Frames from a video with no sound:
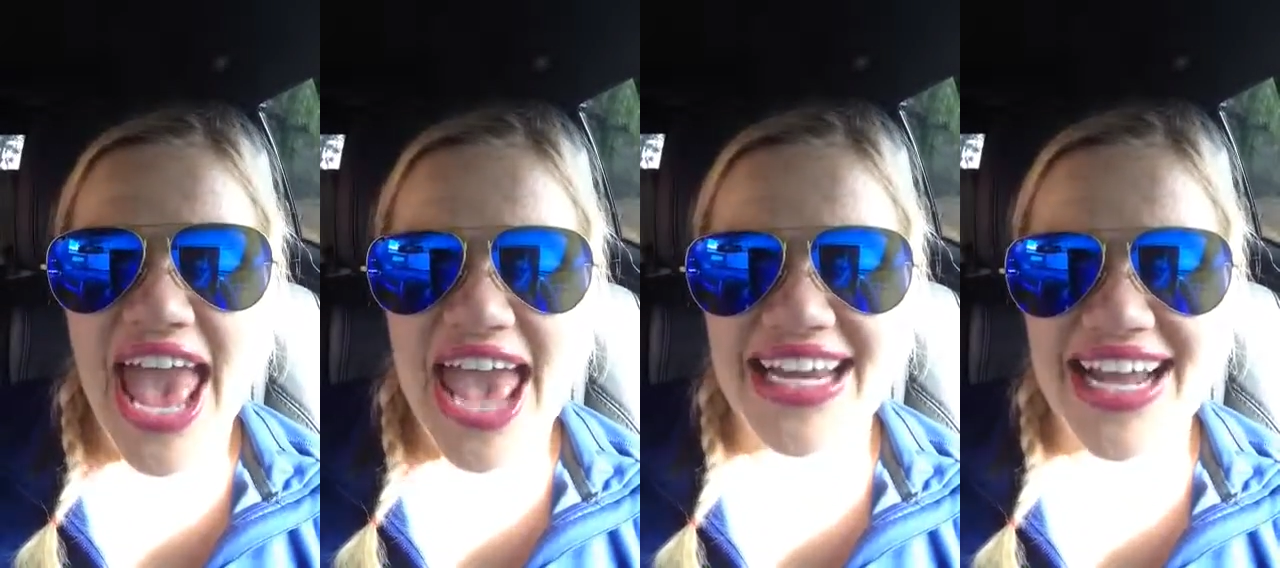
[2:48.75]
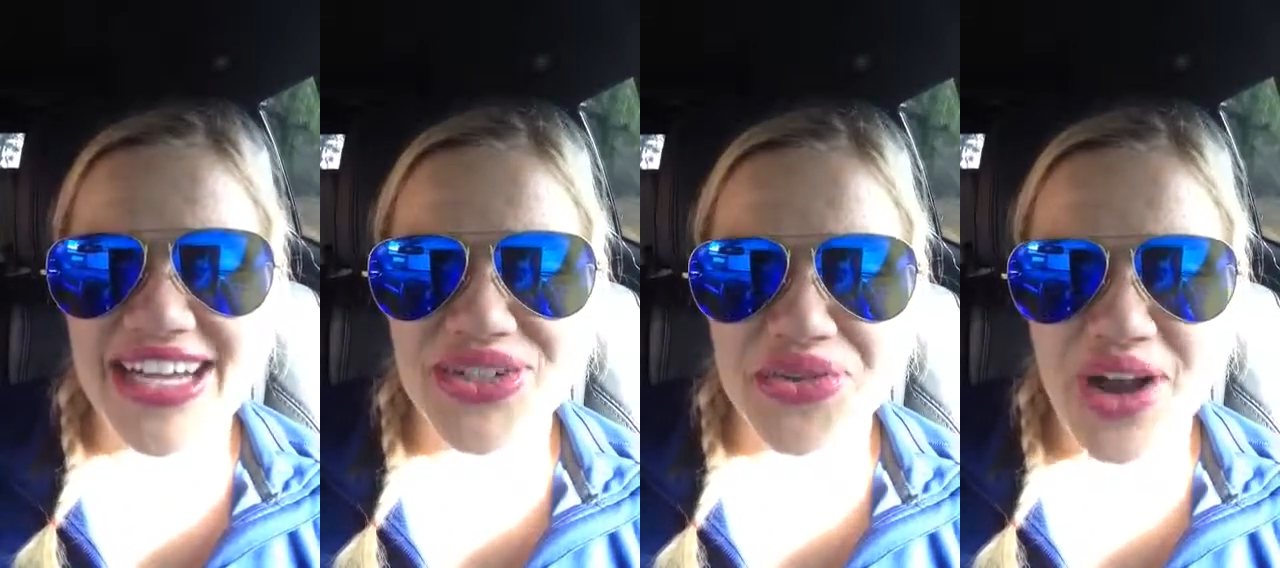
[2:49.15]
and
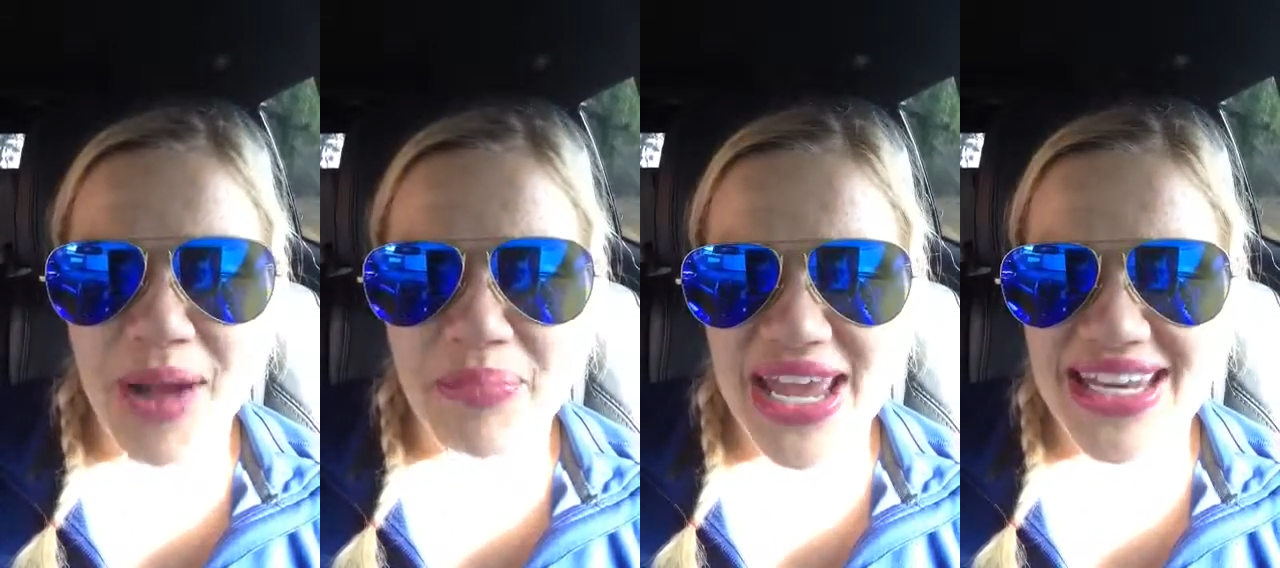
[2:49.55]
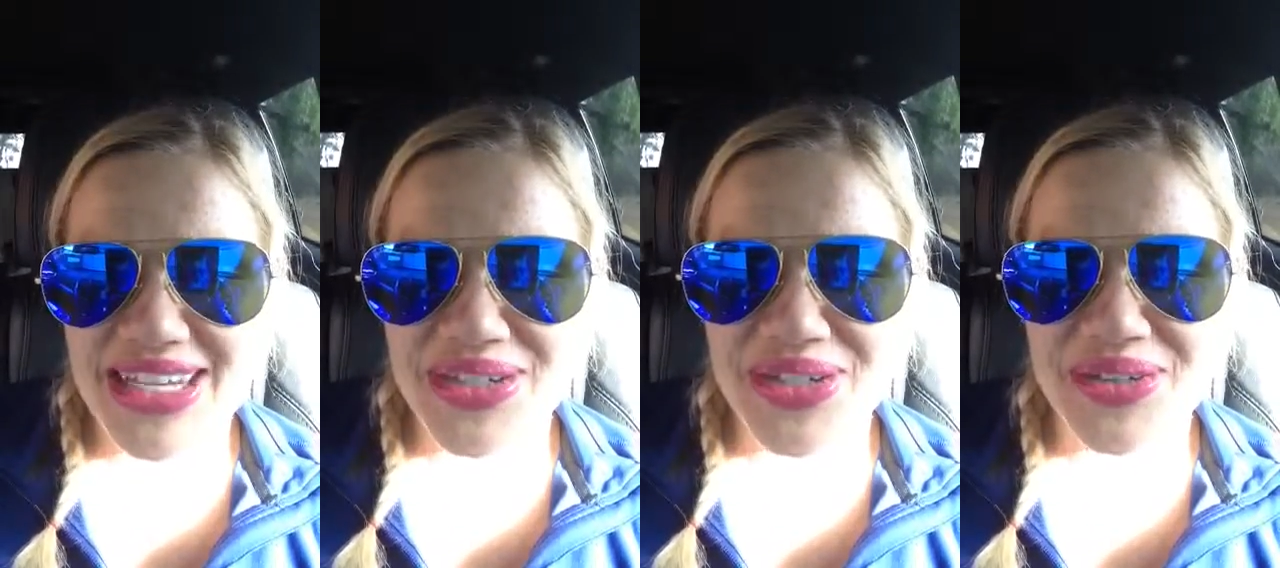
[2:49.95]
kind of drop
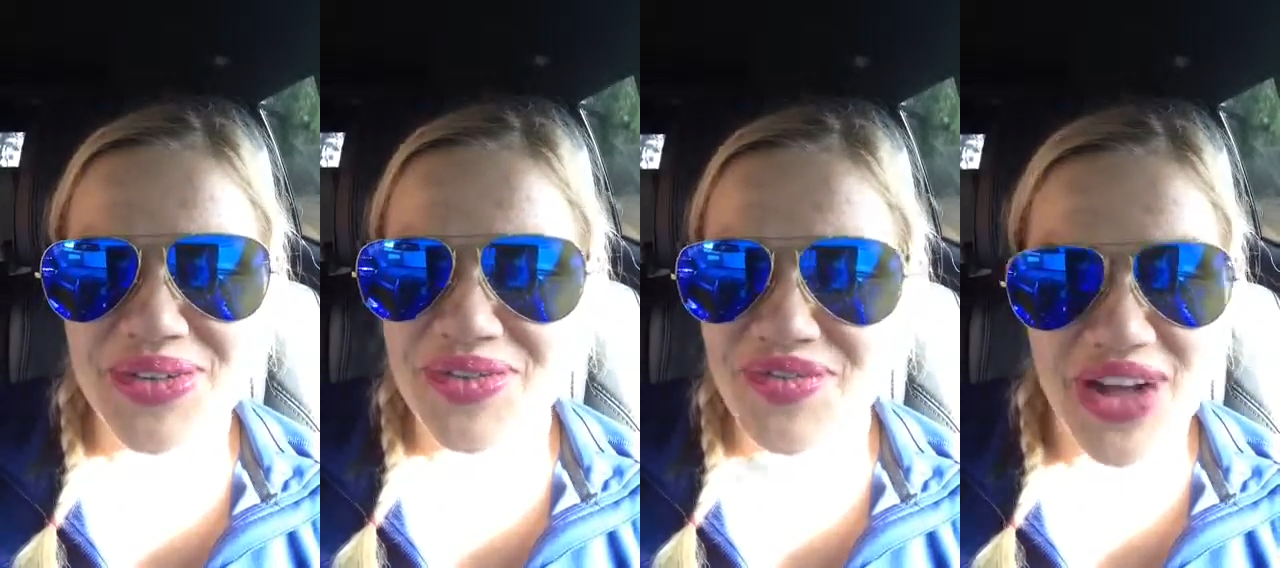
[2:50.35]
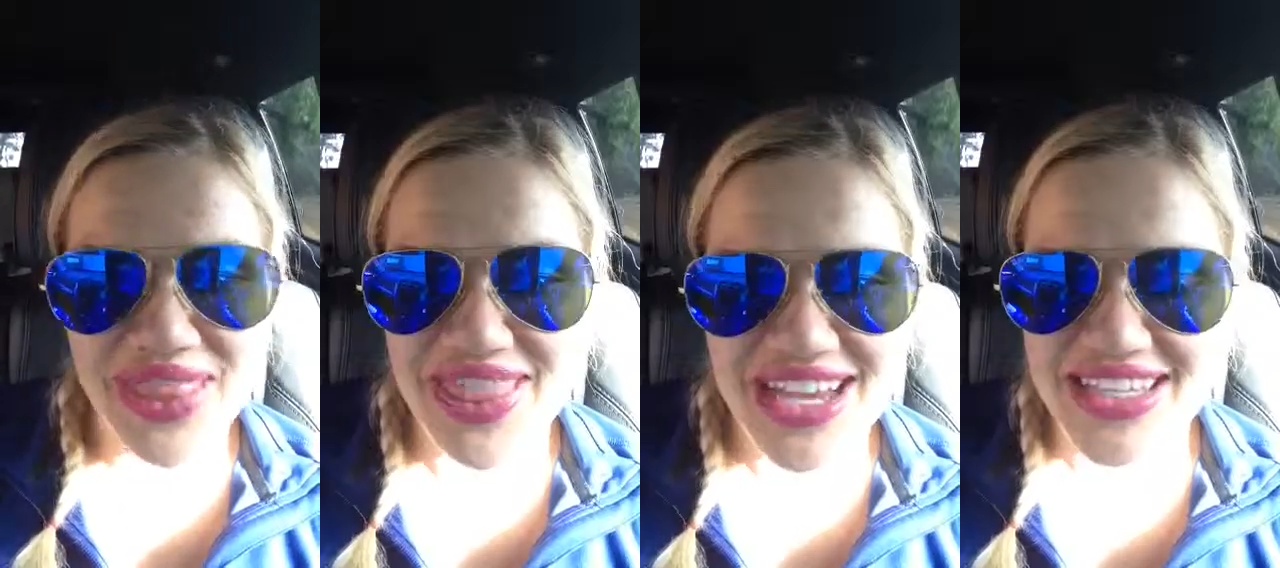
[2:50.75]
any
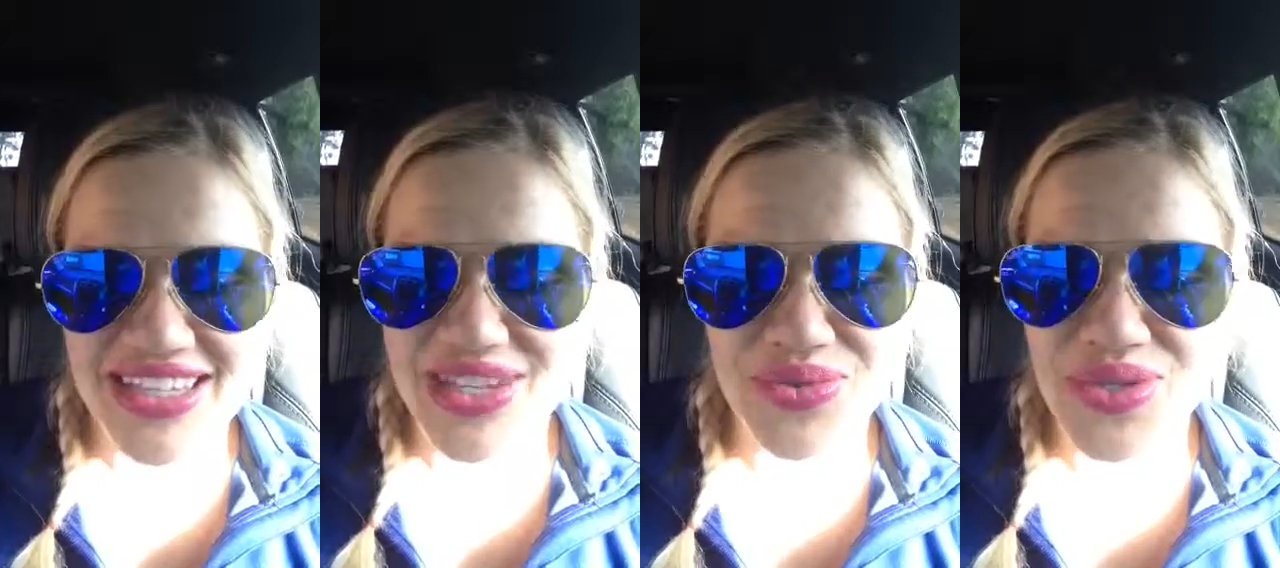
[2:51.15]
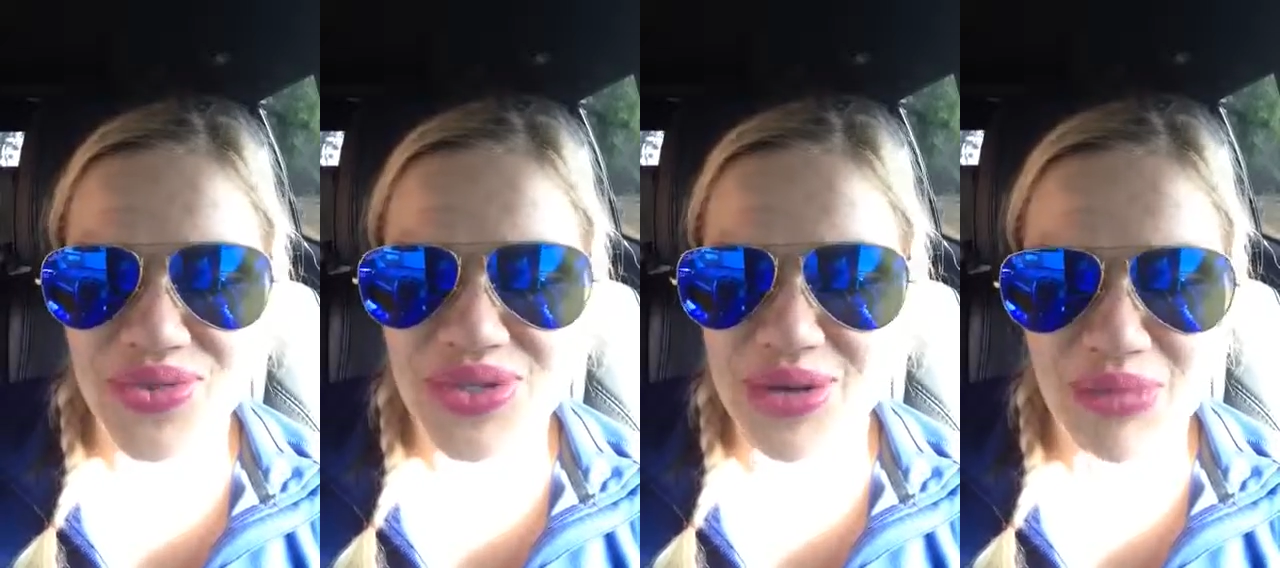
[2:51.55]
fun things that you
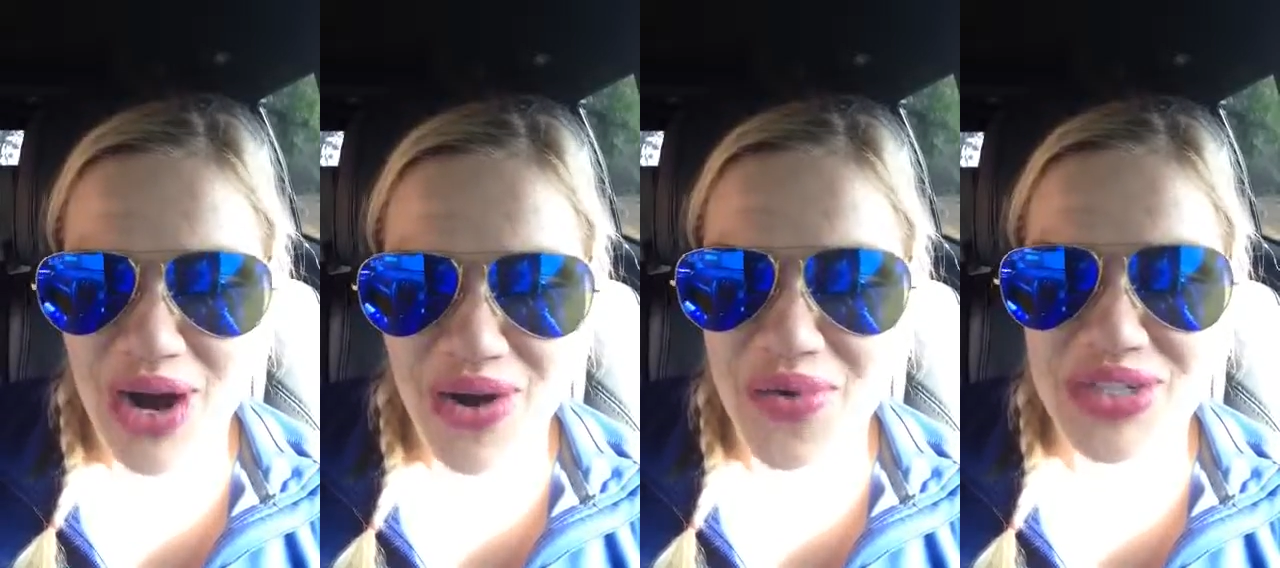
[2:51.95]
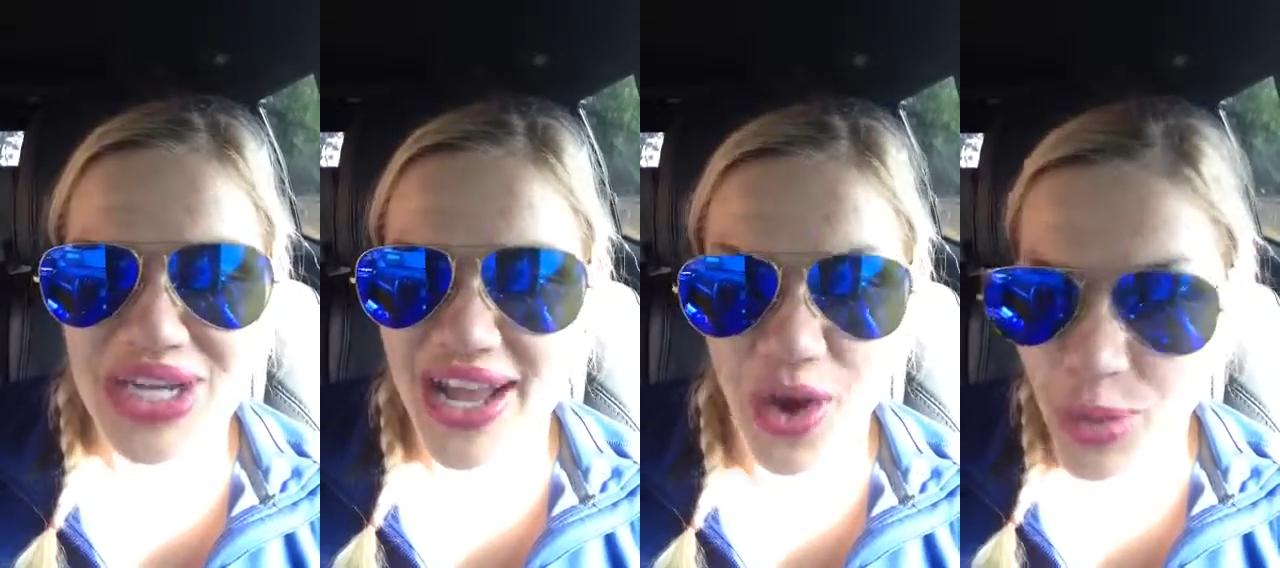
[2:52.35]
do tomorrow,
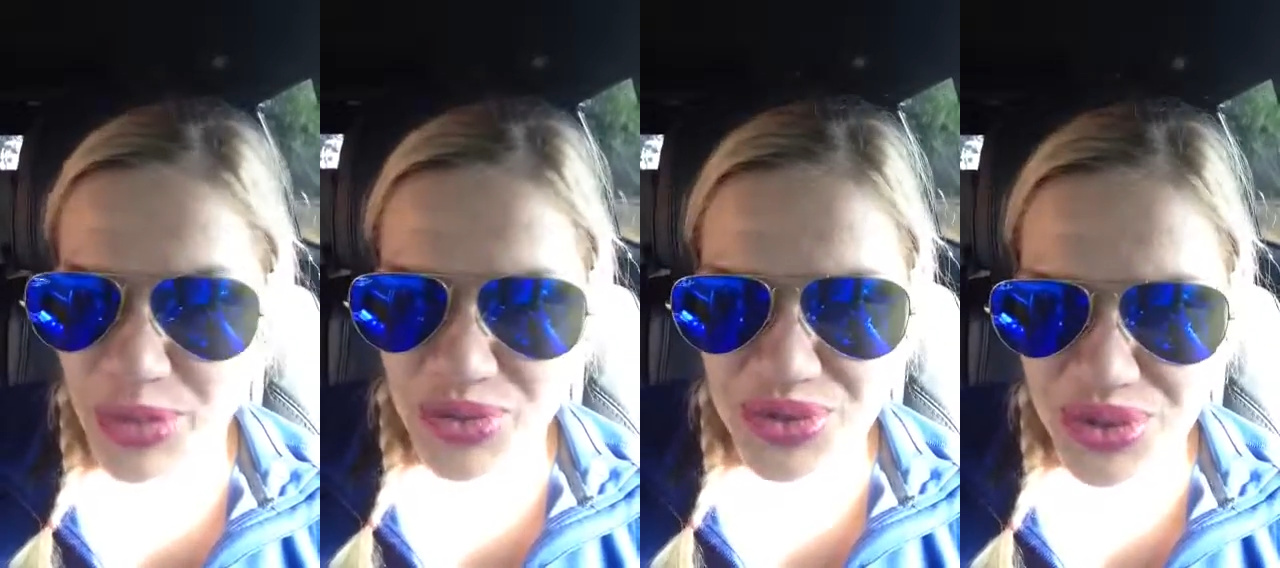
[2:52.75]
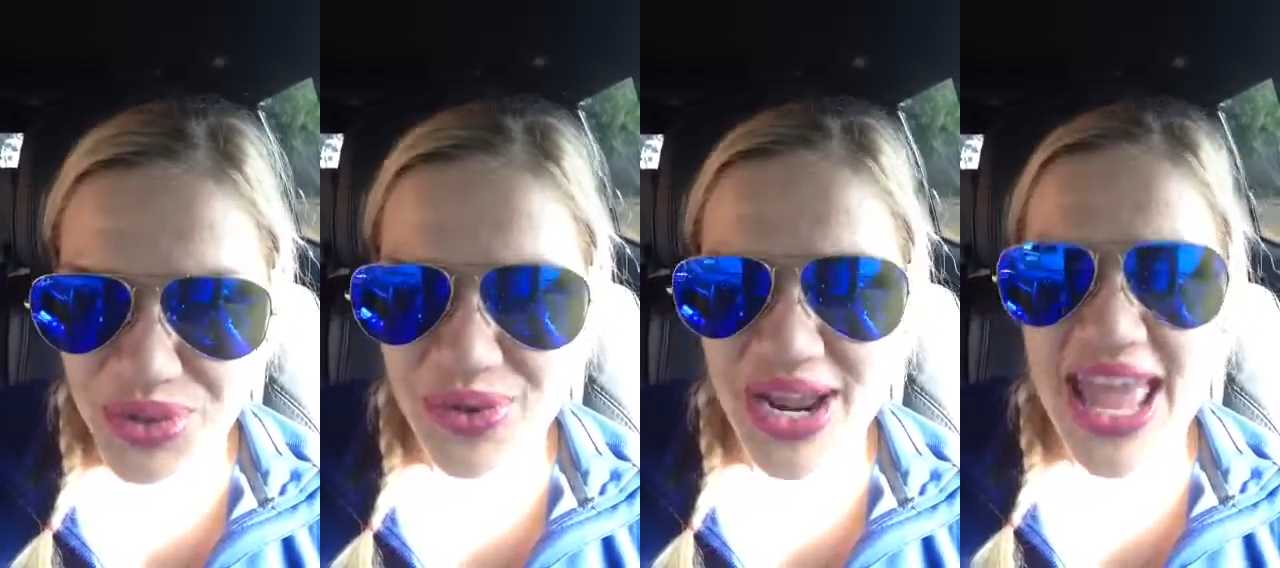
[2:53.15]
which I hope you
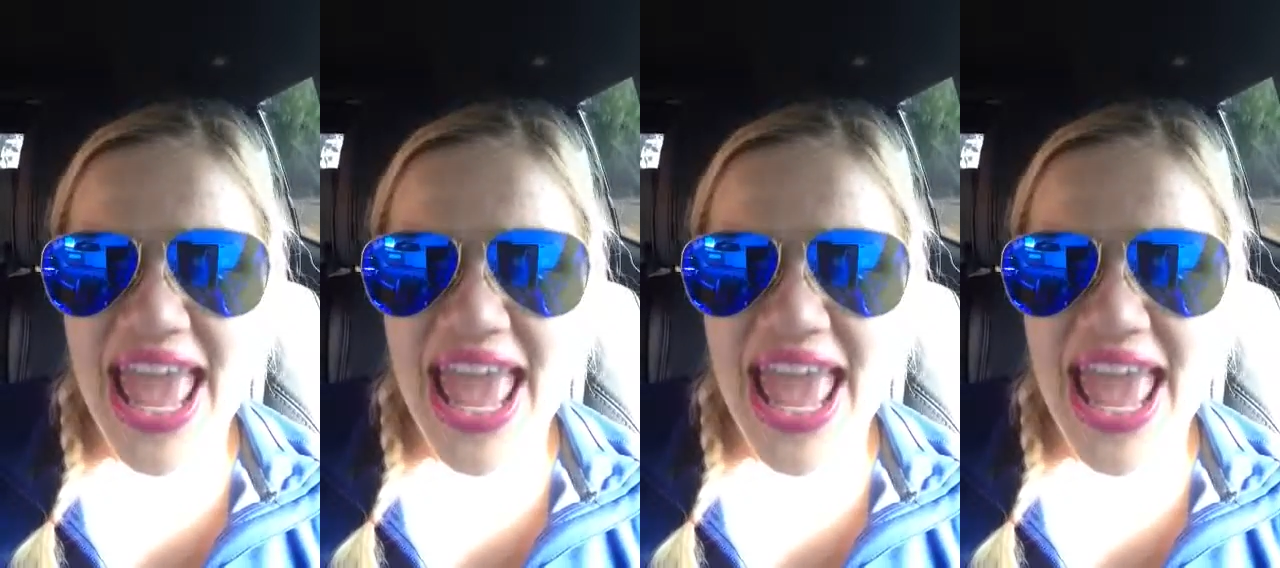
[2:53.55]
do.